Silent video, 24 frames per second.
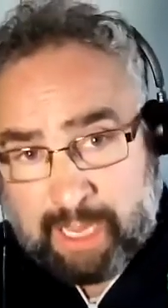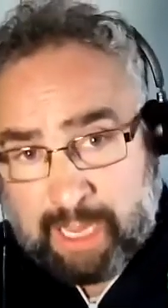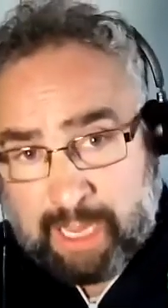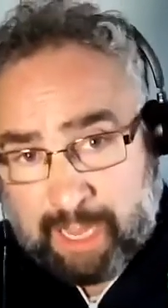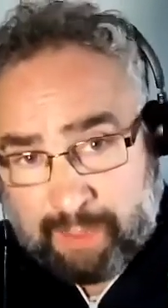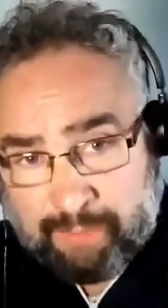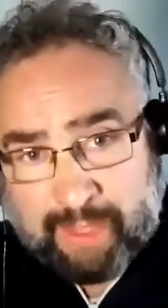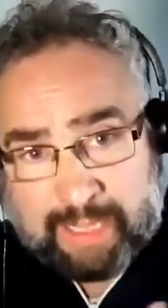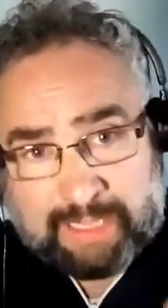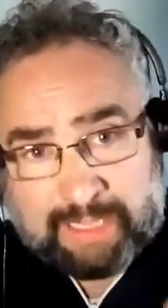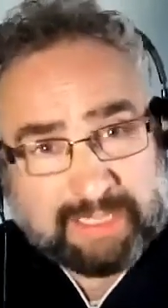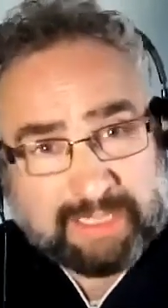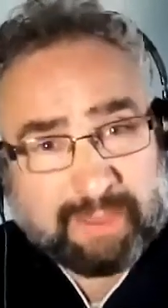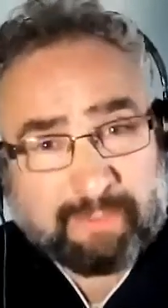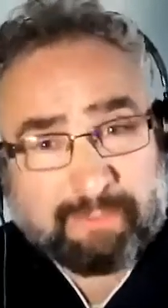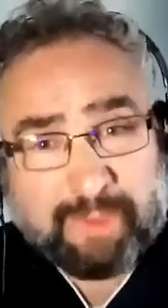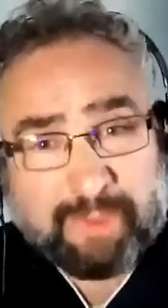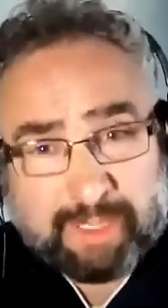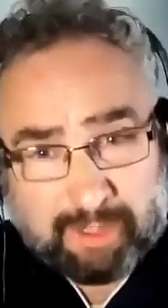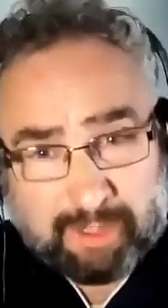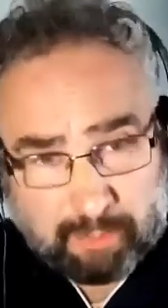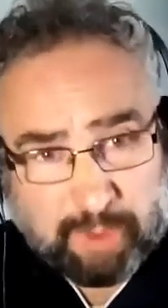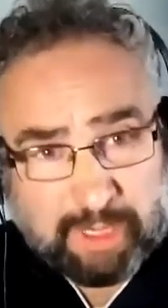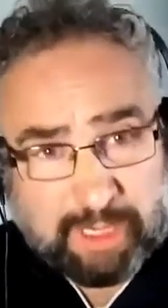And that's
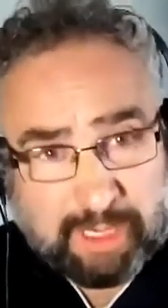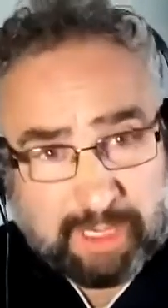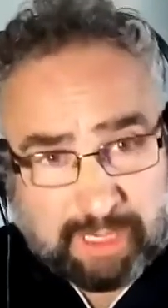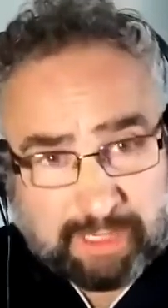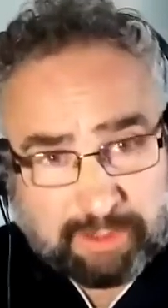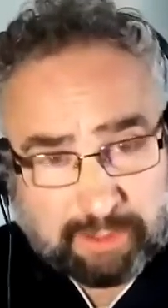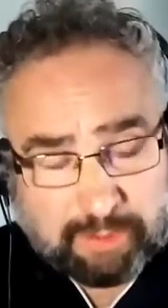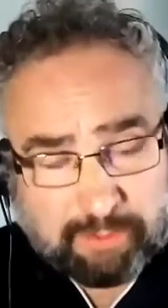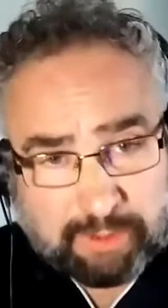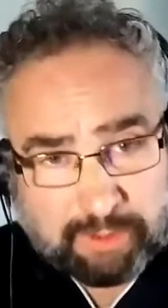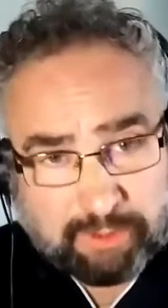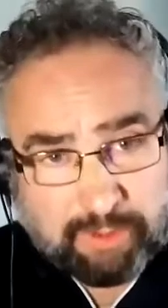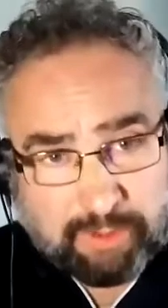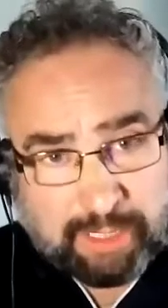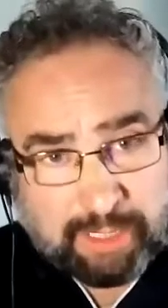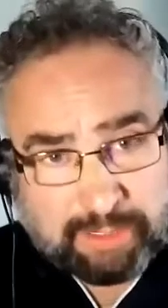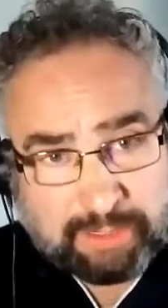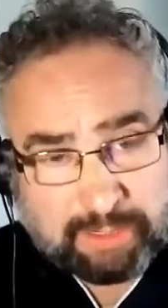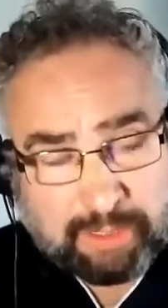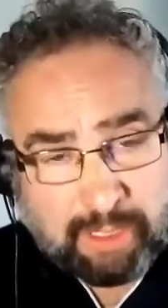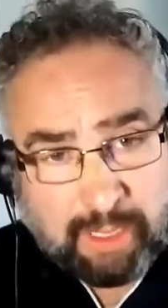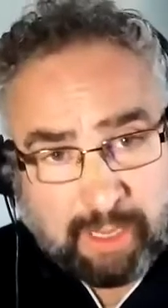something that we need to address.